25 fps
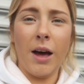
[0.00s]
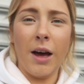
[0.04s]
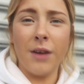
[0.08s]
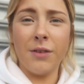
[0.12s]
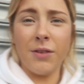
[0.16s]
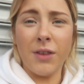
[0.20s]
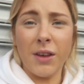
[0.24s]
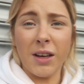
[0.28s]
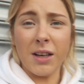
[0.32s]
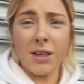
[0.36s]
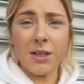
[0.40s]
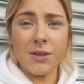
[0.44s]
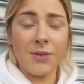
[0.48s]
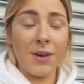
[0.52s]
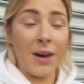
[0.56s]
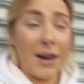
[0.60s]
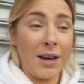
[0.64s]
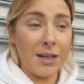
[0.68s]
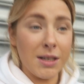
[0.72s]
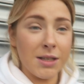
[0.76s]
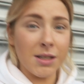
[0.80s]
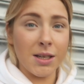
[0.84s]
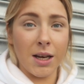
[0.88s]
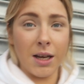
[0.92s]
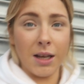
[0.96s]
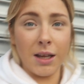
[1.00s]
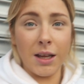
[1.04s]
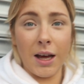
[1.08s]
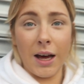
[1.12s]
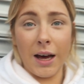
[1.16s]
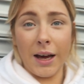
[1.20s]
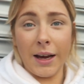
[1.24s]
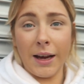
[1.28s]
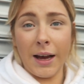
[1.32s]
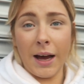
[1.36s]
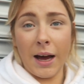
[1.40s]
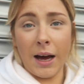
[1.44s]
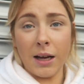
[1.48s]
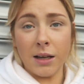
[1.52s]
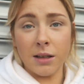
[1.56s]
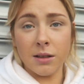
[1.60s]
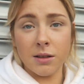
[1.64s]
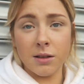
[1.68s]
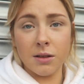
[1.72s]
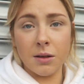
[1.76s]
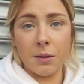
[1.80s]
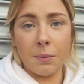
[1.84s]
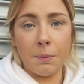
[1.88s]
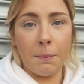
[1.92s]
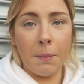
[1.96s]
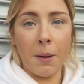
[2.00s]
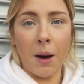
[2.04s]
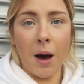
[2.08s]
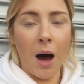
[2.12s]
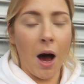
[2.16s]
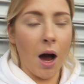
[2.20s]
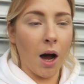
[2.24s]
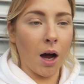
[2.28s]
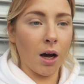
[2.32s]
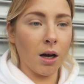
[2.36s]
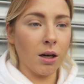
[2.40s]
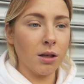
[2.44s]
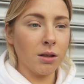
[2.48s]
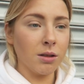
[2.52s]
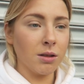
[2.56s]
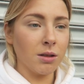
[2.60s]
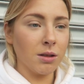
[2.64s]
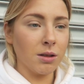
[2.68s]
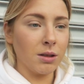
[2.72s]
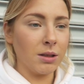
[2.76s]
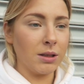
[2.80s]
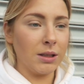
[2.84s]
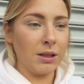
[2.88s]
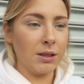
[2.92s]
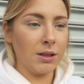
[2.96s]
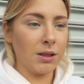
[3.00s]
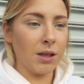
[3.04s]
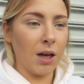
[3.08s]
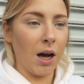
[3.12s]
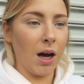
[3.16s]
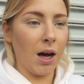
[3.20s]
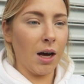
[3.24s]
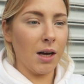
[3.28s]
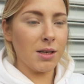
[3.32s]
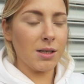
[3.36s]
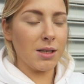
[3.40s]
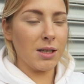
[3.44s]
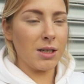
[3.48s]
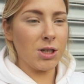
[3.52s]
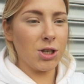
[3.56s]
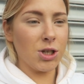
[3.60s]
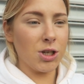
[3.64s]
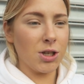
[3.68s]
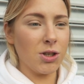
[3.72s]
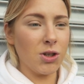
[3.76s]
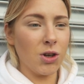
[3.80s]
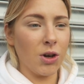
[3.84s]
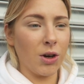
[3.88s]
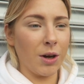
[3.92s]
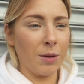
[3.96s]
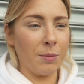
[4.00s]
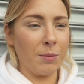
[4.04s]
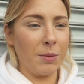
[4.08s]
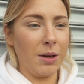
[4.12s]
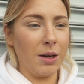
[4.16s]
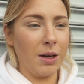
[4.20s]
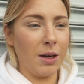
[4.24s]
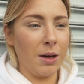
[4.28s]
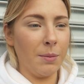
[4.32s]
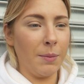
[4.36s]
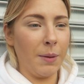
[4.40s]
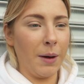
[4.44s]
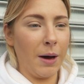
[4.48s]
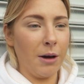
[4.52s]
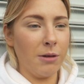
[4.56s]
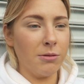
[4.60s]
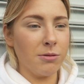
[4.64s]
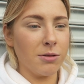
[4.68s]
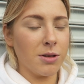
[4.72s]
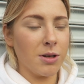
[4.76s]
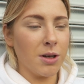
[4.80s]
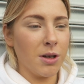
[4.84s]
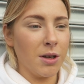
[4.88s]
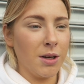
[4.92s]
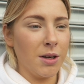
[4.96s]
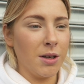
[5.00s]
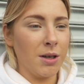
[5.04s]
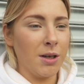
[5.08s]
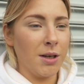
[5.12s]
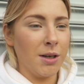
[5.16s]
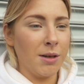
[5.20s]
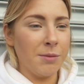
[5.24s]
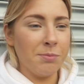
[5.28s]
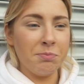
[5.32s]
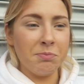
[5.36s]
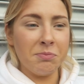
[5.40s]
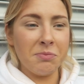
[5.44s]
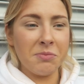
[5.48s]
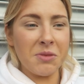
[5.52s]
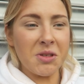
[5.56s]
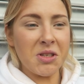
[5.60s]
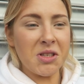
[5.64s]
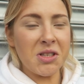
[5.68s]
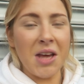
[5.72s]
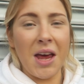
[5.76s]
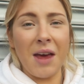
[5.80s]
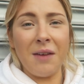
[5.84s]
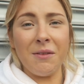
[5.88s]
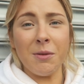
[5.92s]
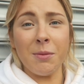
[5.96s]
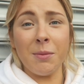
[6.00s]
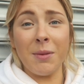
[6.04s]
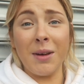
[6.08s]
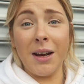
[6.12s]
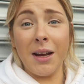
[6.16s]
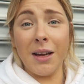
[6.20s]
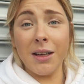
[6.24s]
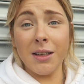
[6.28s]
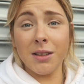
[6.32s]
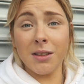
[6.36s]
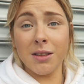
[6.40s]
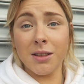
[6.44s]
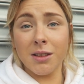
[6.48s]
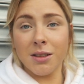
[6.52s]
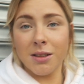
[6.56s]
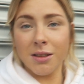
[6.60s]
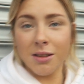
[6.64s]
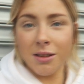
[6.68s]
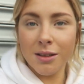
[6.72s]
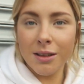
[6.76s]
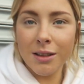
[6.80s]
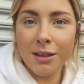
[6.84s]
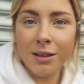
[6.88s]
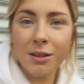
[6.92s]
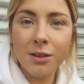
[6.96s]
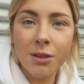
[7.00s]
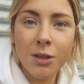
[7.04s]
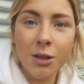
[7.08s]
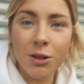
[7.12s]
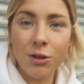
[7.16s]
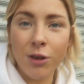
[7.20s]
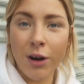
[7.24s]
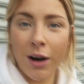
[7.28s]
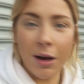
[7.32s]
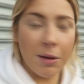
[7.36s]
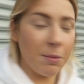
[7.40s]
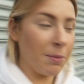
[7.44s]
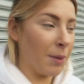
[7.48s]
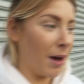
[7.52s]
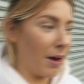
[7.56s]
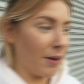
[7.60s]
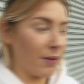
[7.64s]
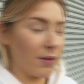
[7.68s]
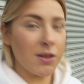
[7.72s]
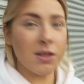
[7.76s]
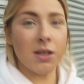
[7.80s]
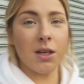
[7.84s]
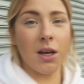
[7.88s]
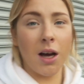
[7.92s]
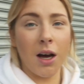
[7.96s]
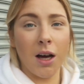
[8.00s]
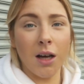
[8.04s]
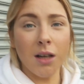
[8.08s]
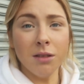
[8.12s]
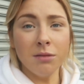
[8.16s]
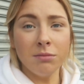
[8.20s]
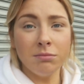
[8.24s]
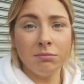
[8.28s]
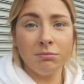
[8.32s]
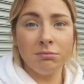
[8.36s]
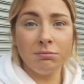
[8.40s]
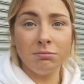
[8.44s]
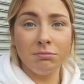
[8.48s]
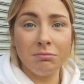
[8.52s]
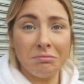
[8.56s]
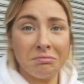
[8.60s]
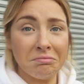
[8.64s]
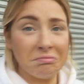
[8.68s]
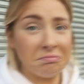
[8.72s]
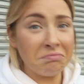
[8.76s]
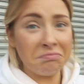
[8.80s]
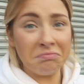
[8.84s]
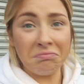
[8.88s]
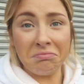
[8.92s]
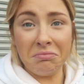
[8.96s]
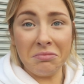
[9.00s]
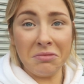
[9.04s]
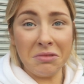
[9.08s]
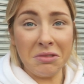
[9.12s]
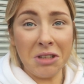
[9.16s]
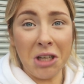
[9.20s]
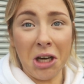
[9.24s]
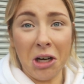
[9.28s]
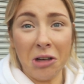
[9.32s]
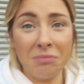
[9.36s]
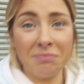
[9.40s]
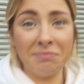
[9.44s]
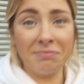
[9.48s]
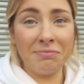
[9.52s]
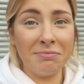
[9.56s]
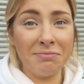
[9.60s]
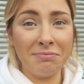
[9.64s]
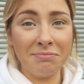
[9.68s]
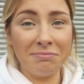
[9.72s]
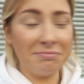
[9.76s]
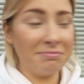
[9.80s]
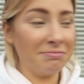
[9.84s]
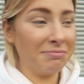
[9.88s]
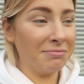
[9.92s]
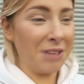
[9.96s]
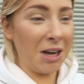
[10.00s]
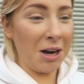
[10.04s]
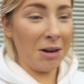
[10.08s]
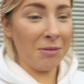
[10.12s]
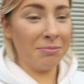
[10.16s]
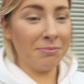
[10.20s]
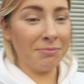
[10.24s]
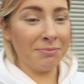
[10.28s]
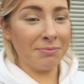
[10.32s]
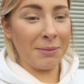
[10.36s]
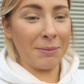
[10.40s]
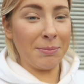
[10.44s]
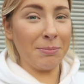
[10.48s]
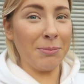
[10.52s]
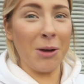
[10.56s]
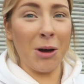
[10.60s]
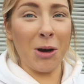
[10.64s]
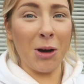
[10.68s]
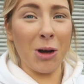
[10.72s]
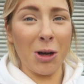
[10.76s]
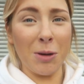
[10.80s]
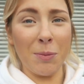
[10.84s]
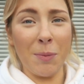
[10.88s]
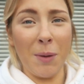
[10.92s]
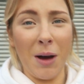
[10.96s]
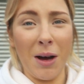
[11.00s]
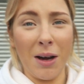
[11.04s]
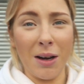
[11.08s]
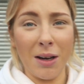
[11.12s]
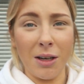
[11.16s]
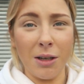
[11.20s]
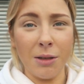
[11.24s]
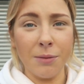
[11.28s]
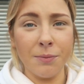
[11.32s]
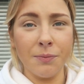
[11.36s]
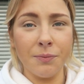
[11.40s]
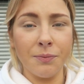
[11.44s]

I think it's fair to say that I can't park these cars. It's just taken me about seven minutes to try and park this car? No, no, not good parker.